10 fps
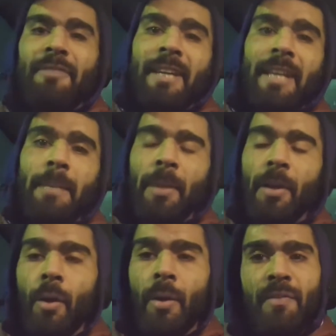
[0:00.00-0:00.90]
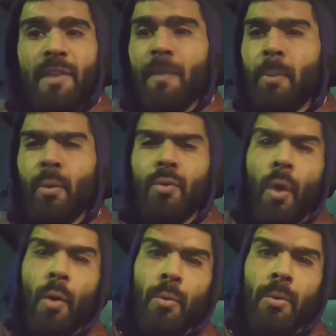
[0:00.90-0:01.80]
to keep it going. If Liverpool
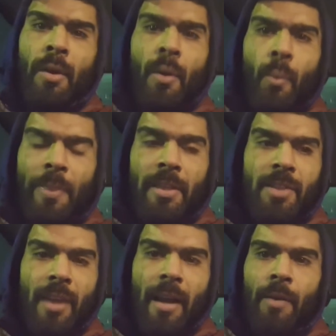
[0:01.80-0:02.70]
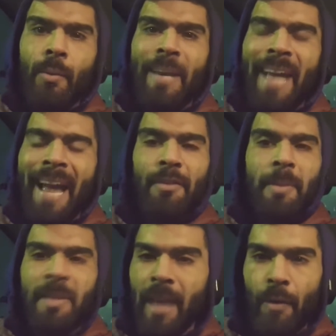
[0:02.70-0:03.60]
don't win the title, we have to be
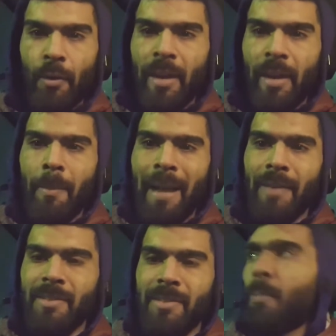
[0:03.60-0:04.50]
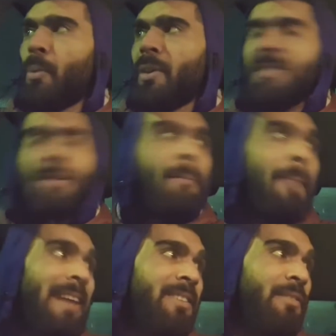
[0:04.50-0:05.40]
there or thereabouts. Liverpool are still
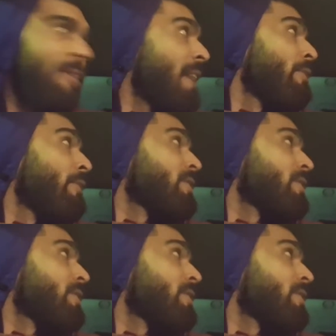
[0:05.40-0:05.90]
massive favourites